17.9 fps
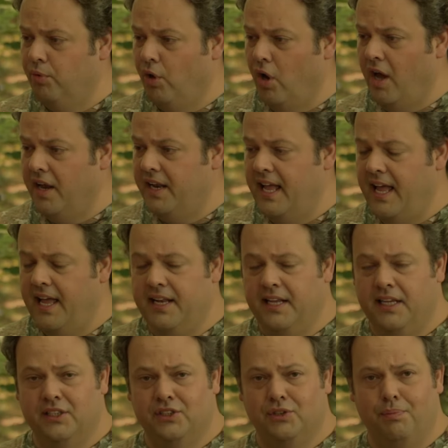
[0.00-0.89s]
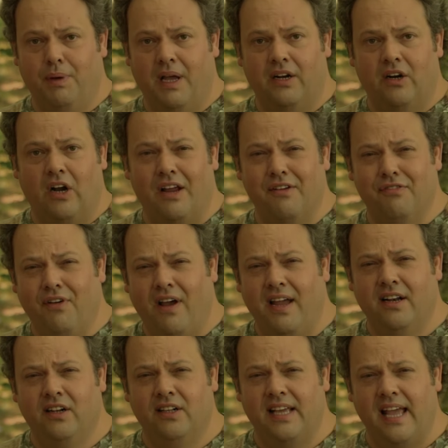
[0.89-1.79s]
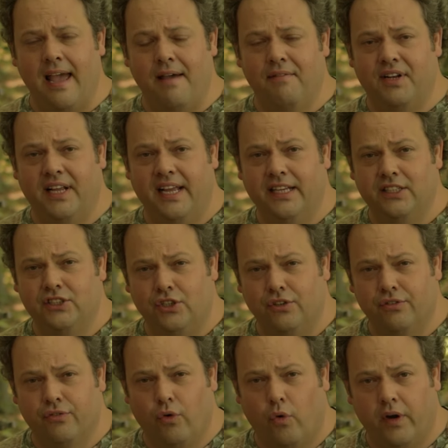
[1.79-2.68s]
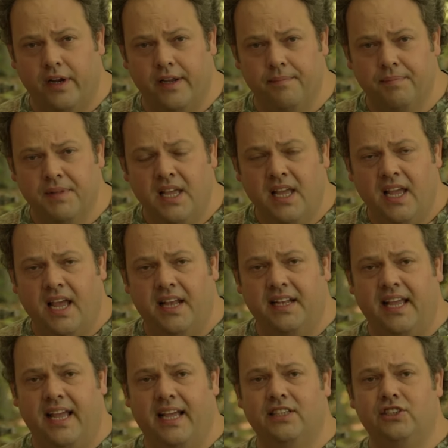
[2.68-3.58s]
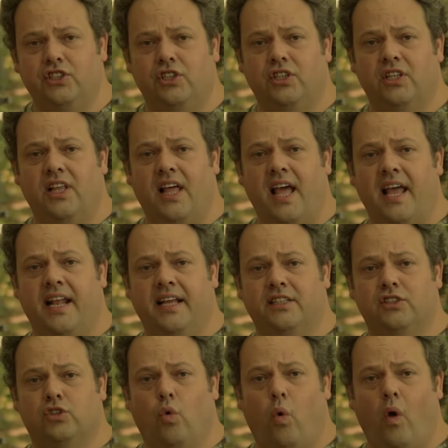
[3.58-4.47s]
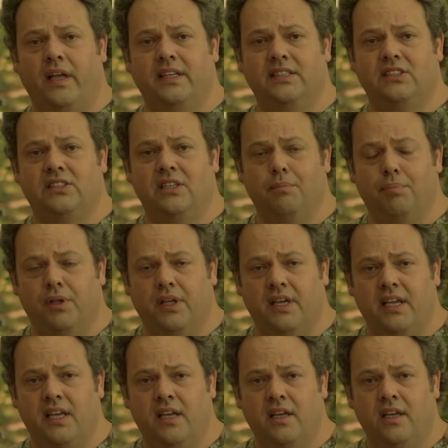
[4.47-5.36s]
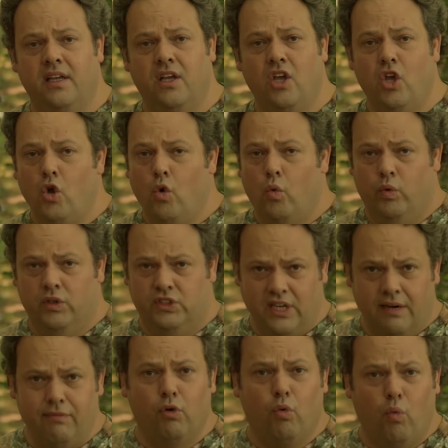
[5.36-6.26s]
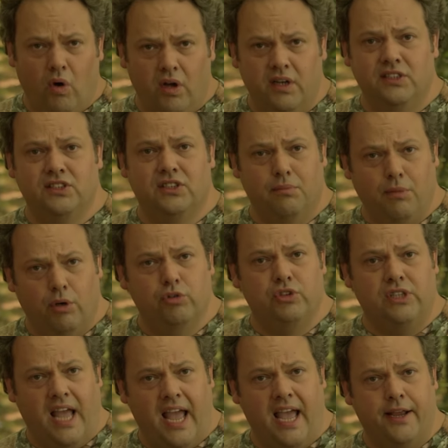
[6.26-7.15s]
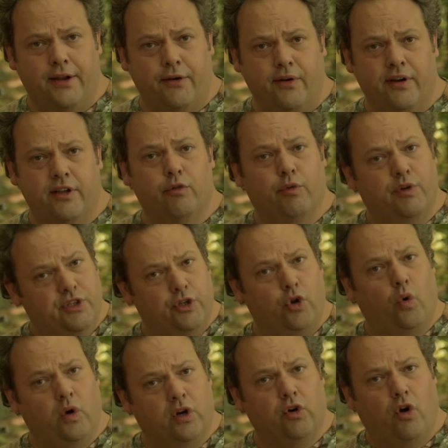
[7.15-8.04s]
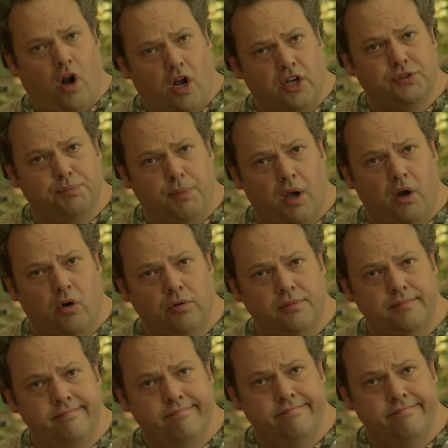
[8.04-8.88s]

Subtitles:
broadhead is better, I finally have an answer for you. And the answer to that is quite simply, whichever one is the most accurate with your crossbow.